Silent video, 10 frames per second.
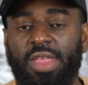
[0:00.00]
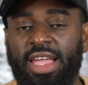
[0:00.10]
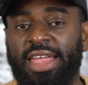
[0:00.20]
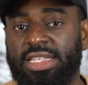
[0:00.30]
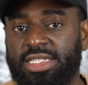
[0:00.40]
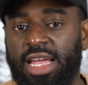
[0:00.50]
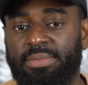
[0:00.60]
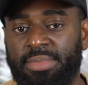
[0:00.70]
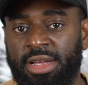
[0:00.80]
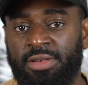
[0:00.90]
against that
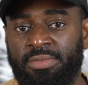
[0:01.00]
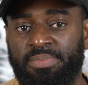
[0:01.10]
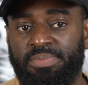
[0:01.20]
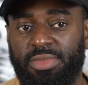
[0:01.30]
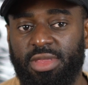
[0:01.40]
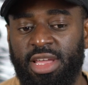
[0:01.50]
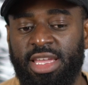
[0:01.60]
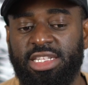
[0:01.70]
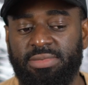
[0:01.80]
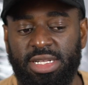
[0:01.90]
um,
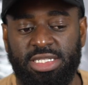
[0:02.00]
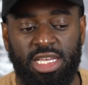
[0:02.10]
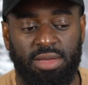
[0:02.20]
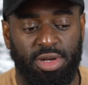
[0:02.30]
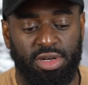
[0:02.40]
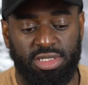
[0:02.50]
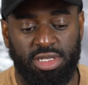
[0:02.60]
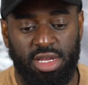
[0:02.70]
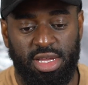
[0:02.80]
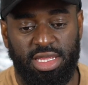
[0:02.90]
against Man City
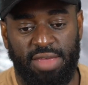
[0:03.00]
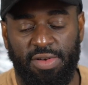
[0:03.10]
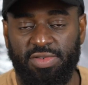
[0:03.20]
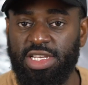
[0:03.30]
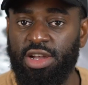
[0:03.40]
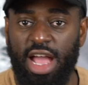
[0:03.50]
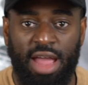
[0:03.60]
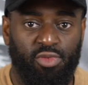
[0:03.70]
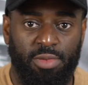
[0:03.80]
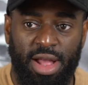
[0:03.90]
because they've obviously got
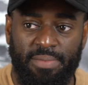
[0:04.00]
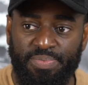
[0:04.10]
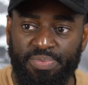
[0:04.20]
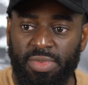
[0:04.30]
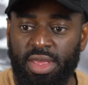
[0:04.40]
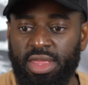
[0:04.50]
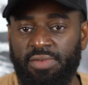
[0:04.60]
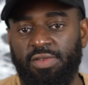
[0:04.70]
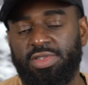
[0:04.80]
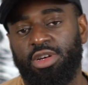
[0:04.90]
Amrabat,
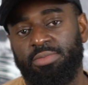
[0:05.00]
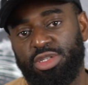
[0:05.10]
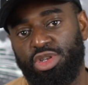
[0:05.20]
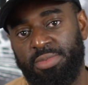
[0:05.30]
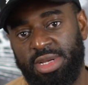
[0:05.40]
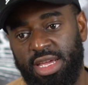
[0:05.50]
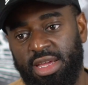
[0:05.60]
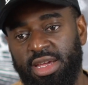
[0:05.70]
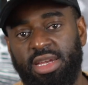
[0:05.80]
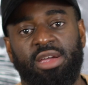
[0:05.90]
they've obviously got McTominay,
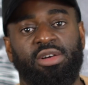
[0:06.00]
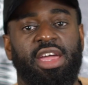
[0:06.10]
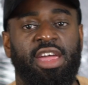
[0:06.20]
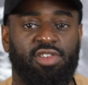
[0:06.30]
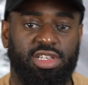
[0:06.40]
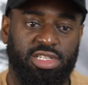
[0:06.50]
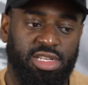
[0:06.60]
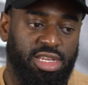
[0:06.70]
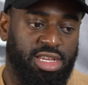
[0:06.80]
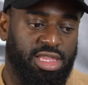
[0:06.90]
they've got
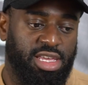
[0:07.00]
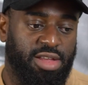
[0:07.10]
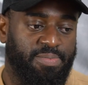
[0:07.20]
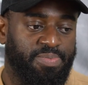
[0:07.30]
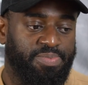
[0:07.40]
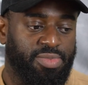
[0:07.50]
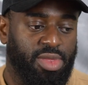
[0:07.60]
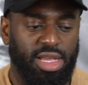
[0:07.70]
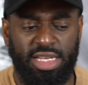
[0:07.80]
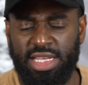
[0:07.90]
Eriksen in there.
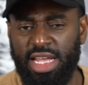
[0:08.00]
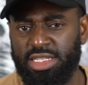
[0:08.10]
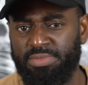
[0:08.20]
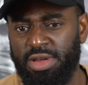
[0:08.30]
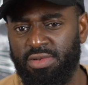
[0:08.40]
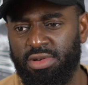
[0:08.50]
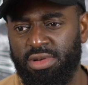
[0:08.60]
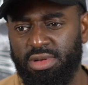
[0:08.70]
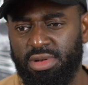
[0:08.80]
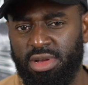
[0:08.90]
Is Casemiro
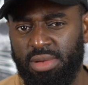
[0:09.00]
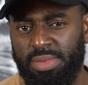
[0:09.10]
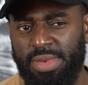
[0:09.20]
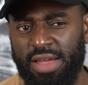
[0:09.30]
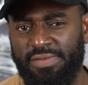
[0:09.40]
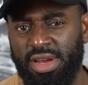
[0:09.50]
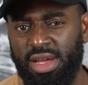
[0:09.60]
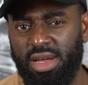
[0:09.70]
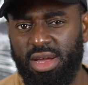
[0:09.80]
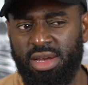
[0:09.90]
going to be back for
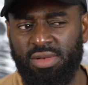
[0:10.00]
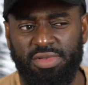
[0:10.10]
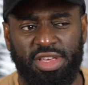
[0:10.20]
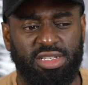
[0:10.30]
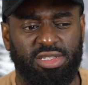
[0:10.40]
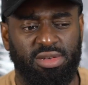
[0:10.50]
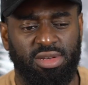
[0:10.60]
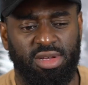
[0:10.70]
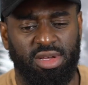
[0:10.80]
that? I don't think so,